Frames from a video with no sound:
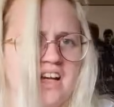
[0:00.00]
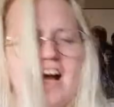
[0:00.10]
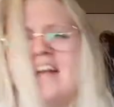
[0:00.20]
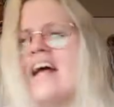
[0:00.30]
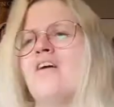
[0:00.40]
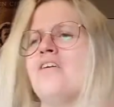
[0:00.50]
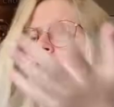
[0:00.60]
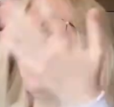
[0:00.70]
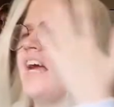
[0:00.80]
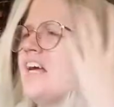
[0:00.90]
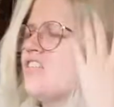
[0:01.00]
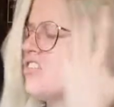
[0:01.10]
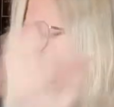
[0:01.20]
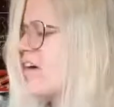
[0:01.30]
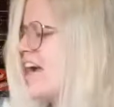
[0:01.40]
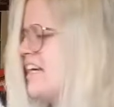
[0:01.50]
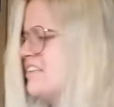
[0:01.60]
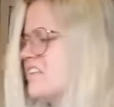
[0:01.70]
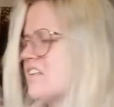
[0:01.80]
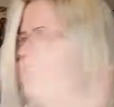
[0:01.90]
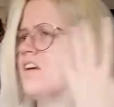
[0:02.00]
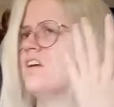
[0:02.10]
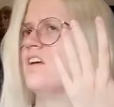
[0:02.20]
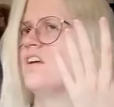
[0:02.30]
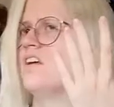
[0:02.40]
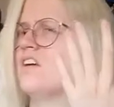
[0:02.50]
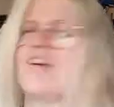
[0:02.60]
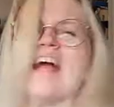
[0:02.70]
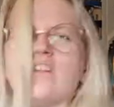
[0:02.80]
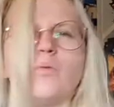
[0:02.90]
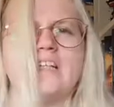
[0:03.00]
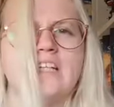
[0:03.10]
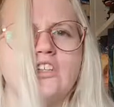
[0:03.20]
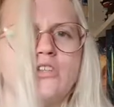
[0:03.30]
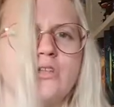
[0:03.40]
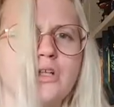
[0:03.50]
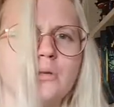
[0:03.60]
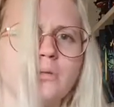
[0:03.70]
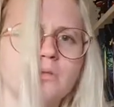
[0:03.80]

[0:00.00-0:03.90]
and now you're engaged to Grace. Grace, what did you do?